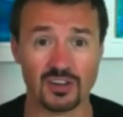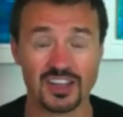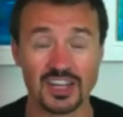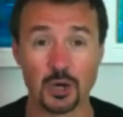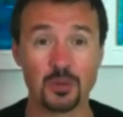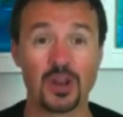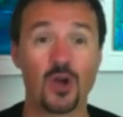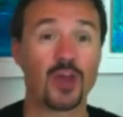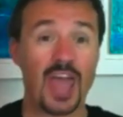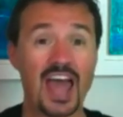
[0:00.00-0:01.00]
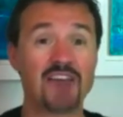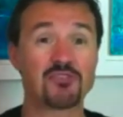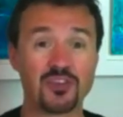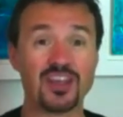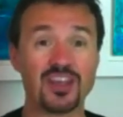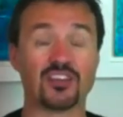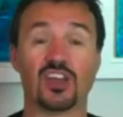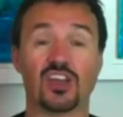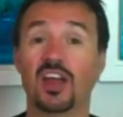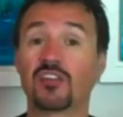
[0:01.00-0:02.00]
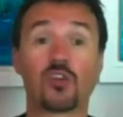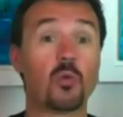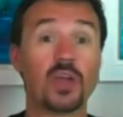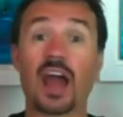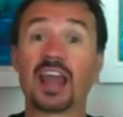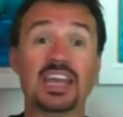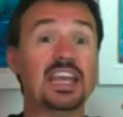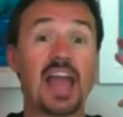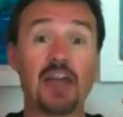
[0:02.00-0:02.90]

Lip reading: You know, we don't have a fridge. And so we got to eat